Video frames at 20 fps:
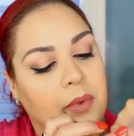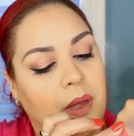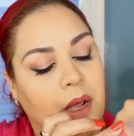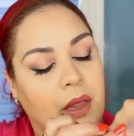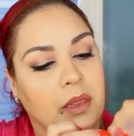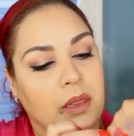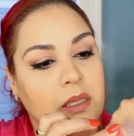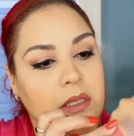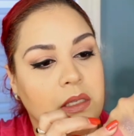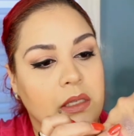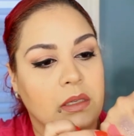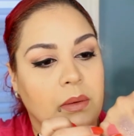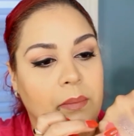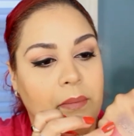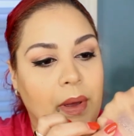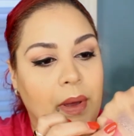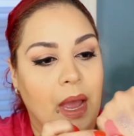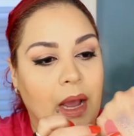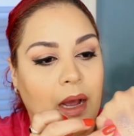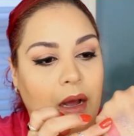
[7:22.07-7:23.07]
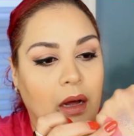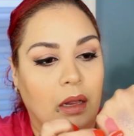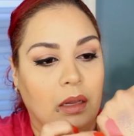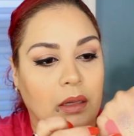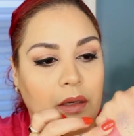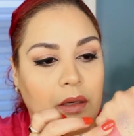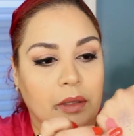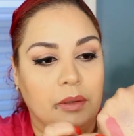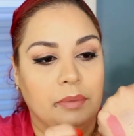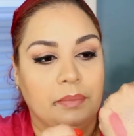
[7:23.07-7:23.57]
And this is a matte
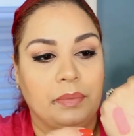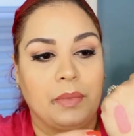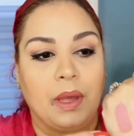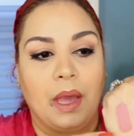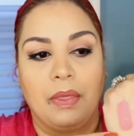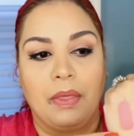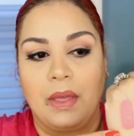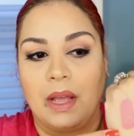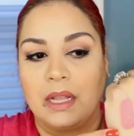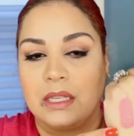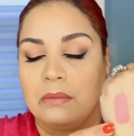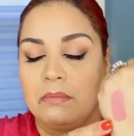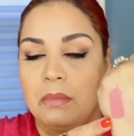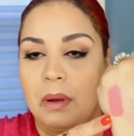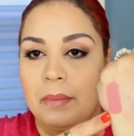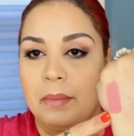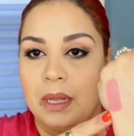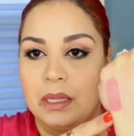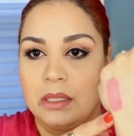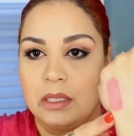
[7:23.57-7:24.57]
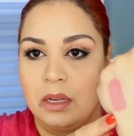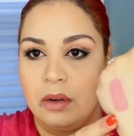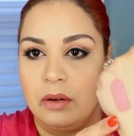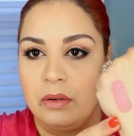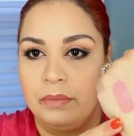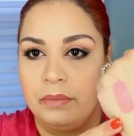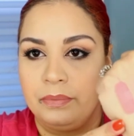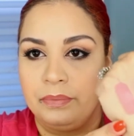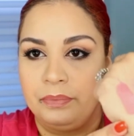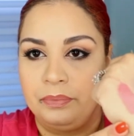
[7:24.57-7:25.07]
color, and that's
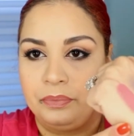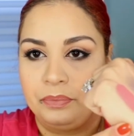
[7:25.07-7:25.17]
Memento.